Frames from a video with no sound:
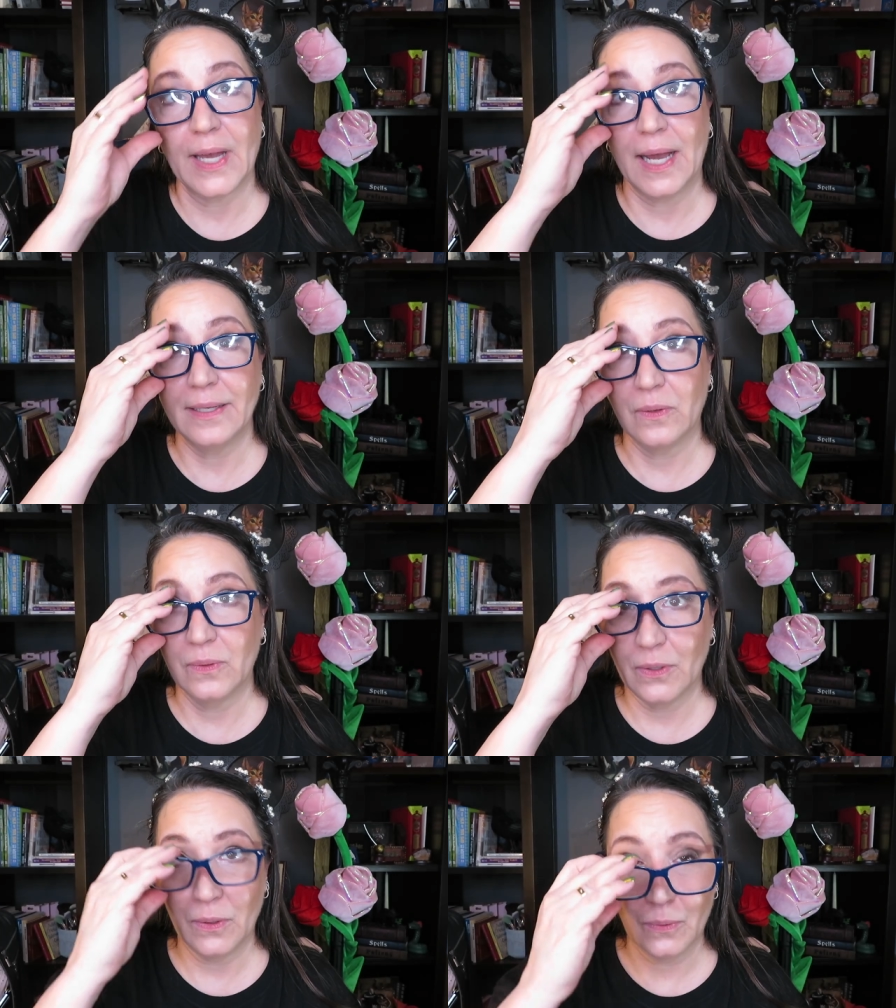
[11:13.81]
I
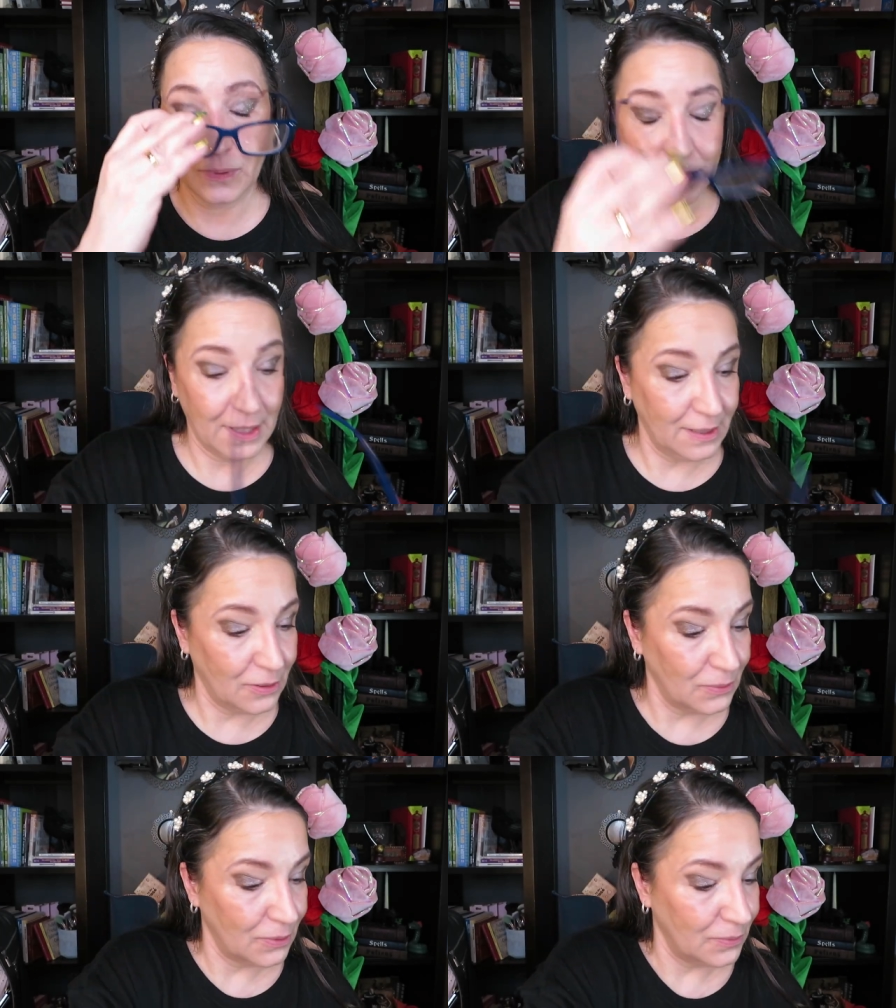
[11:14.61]
don't know. I
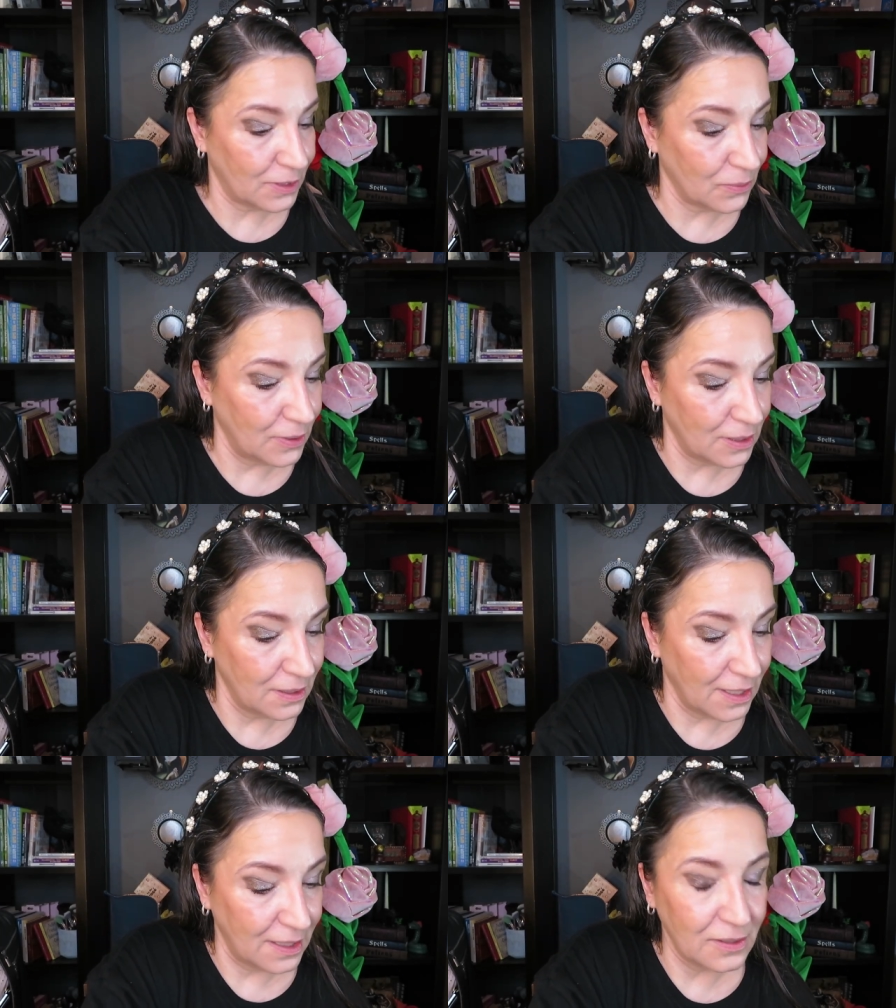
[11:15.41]
don't know what's going
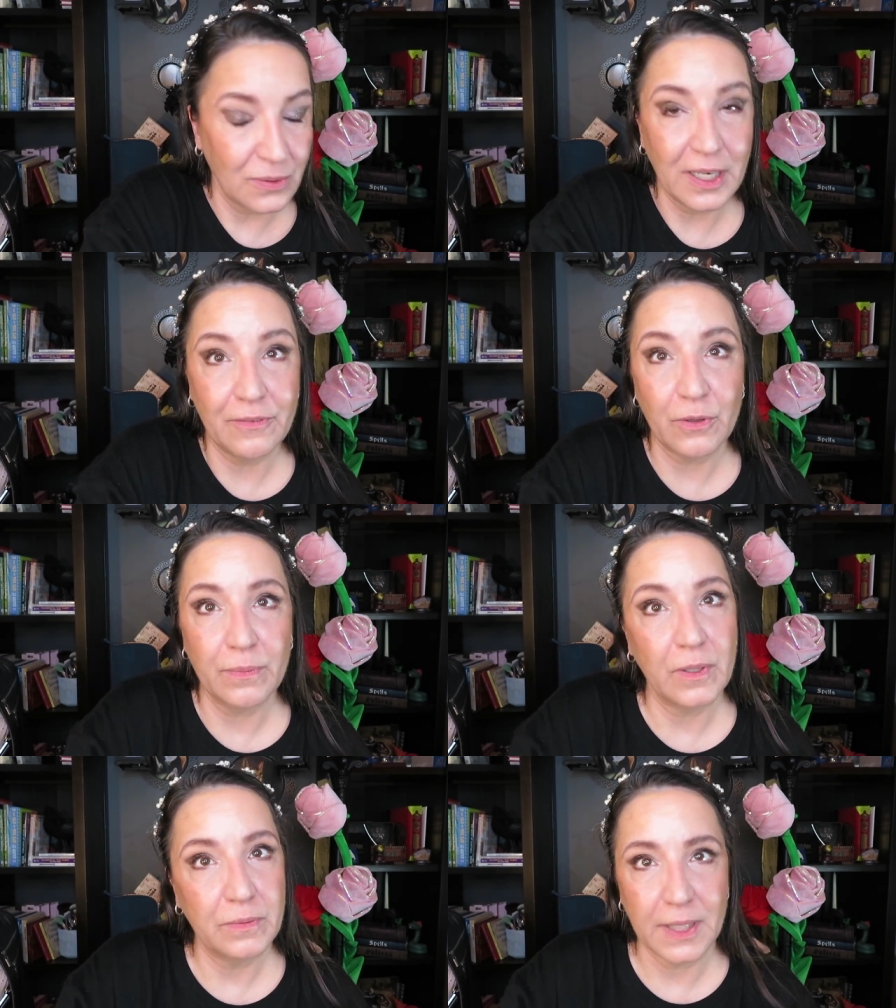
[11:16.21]
on. I don't ever,
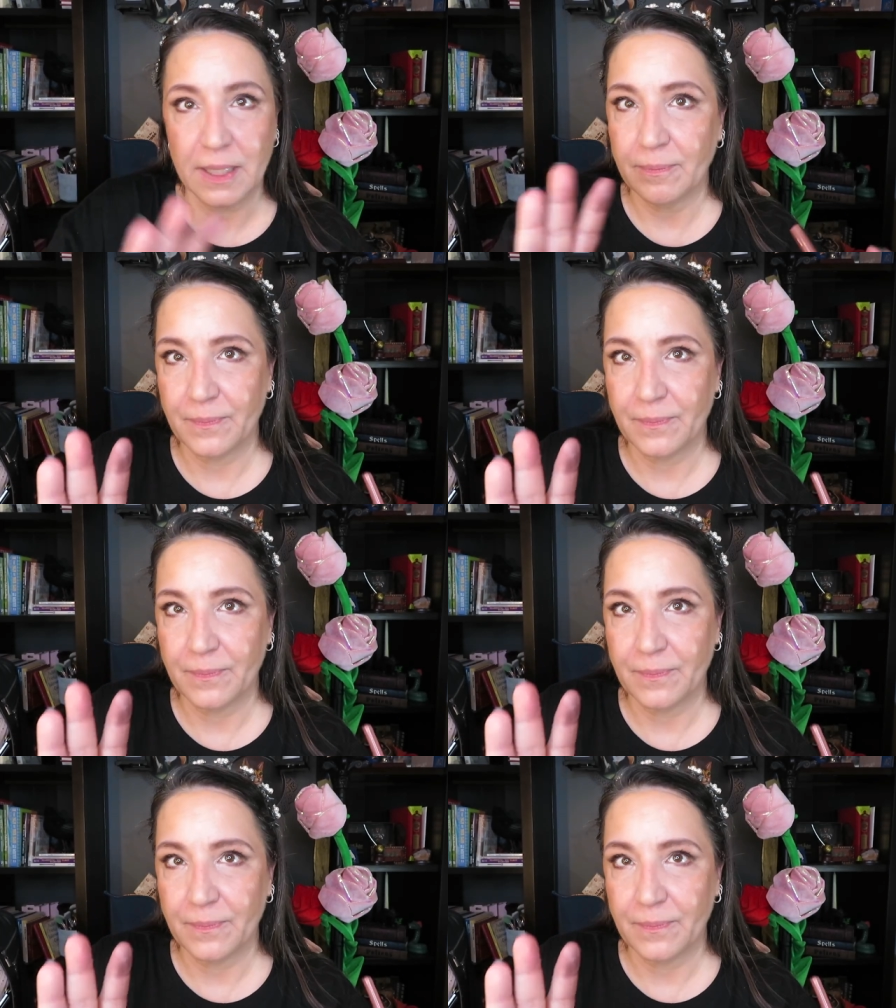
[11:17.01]
okay?